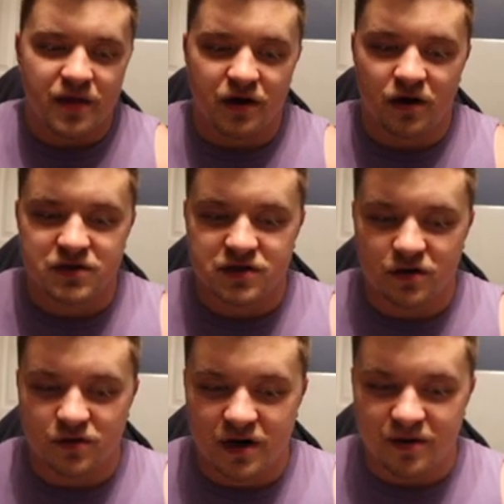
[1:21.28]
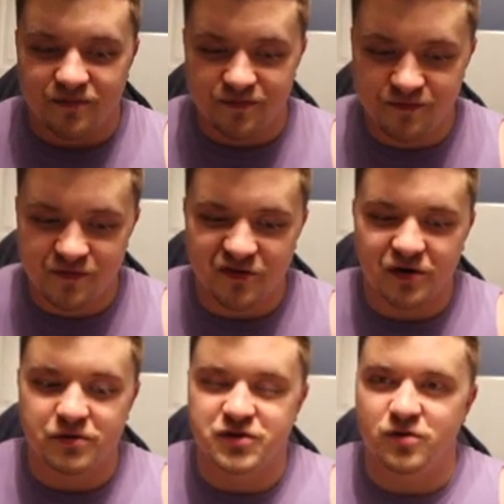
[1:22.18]
then also for
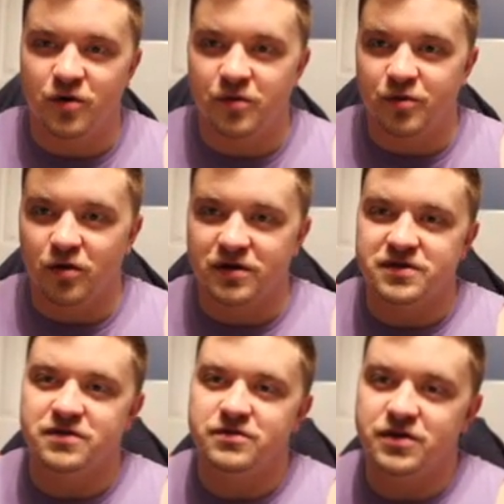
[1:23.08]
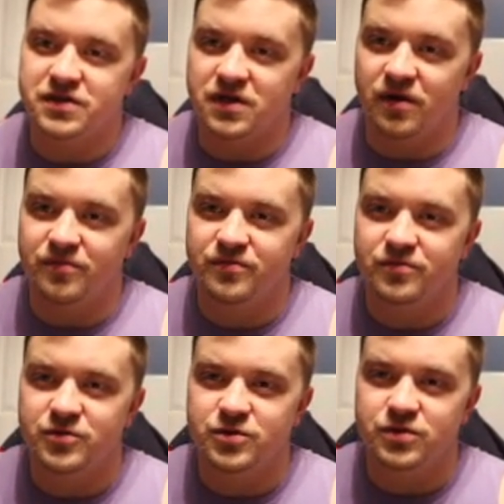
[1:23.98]
you sumo pullers, just
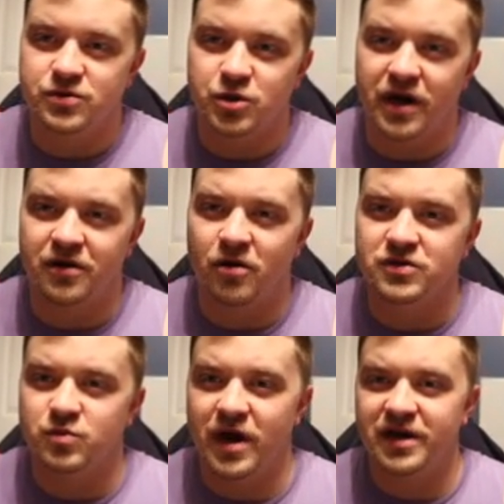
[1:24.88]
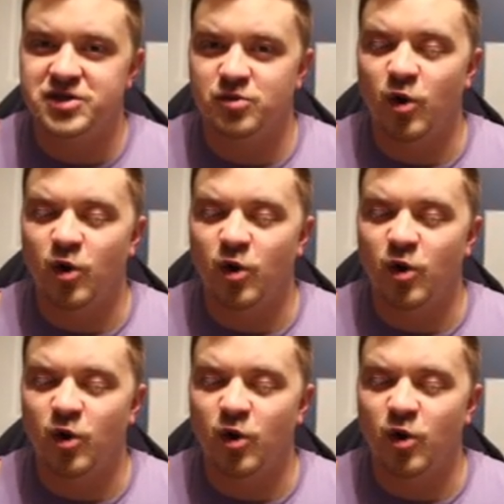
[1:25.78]
try to go as wide as your